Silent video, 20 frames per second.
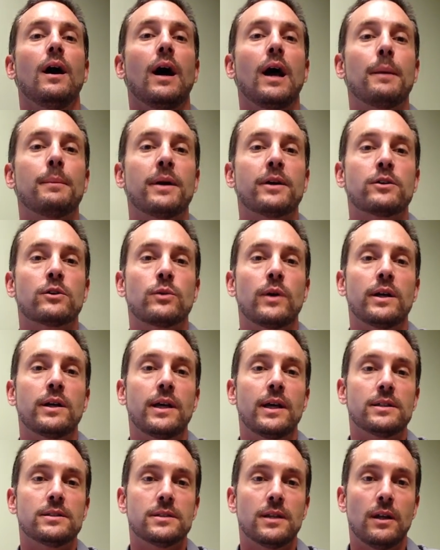I am Dr. Greg
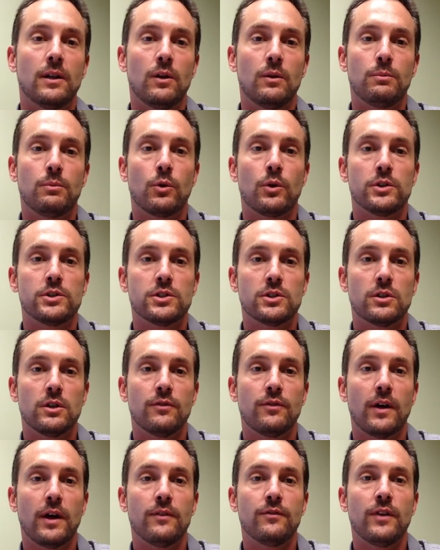Castello,
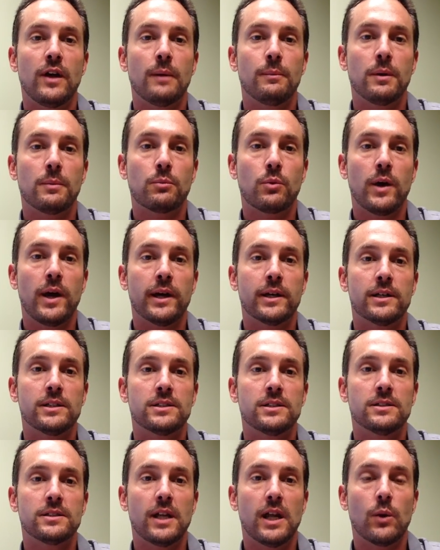board-certified family
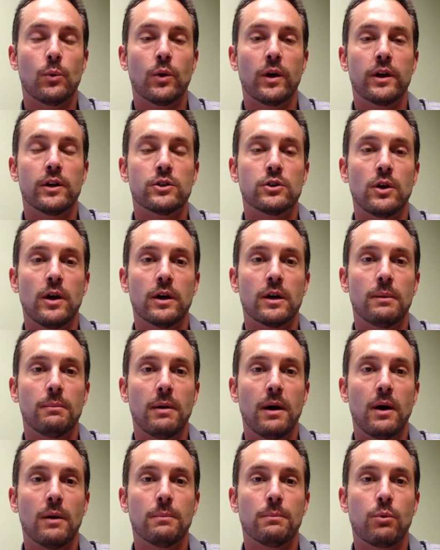practice, and today we're going to talk
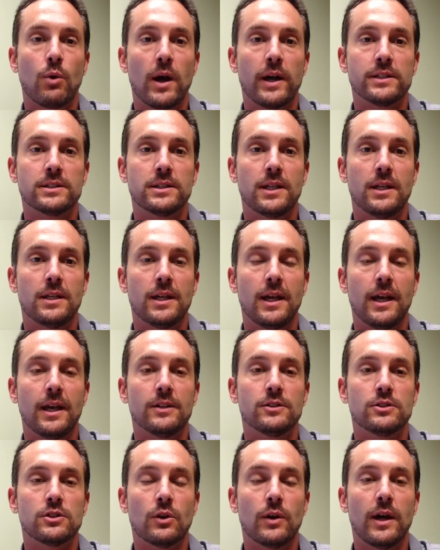about prostate
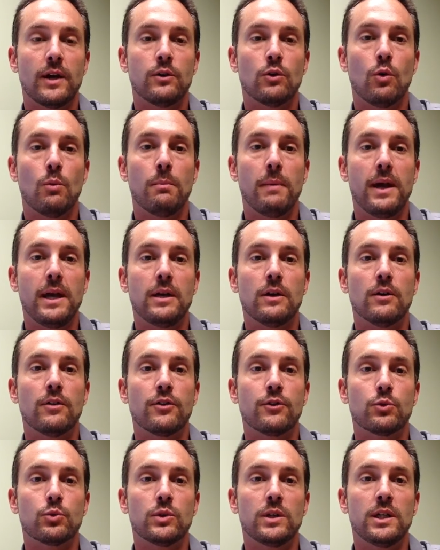cancer and
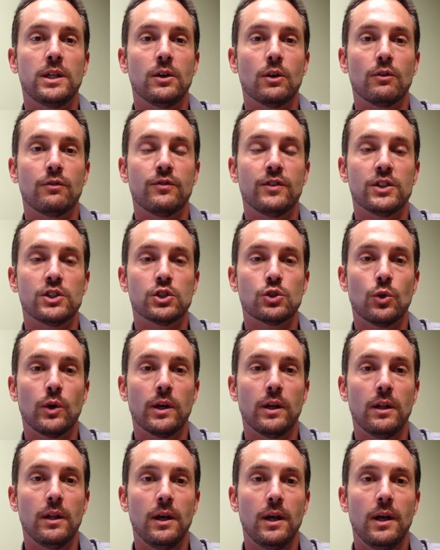omega-3 or fish
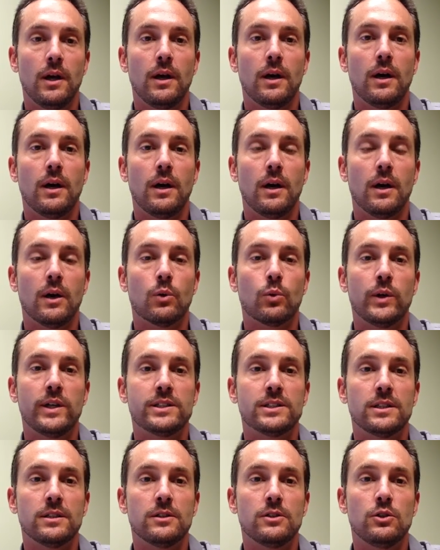oil.
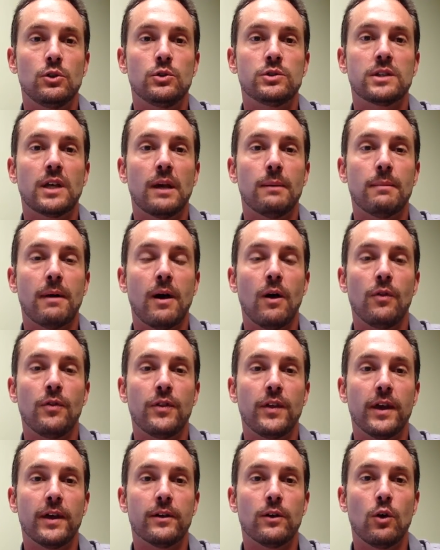Recent news came
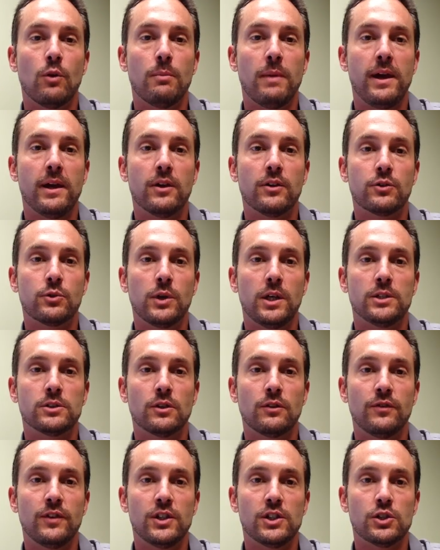out that omega-3s
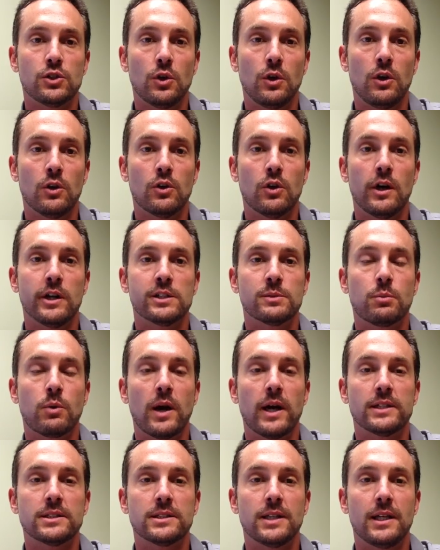or fish oil cause
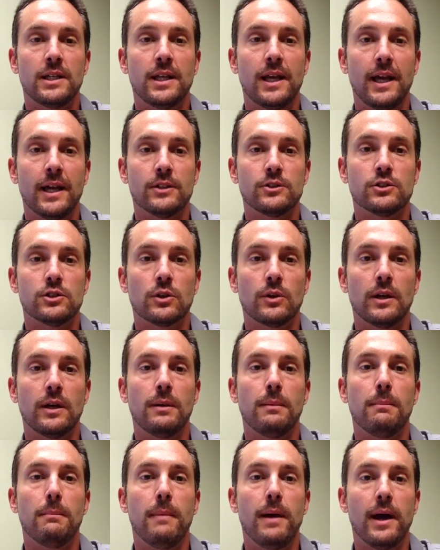prostate cancer
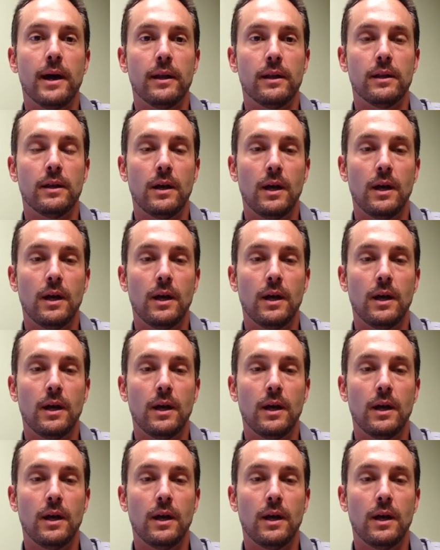in men.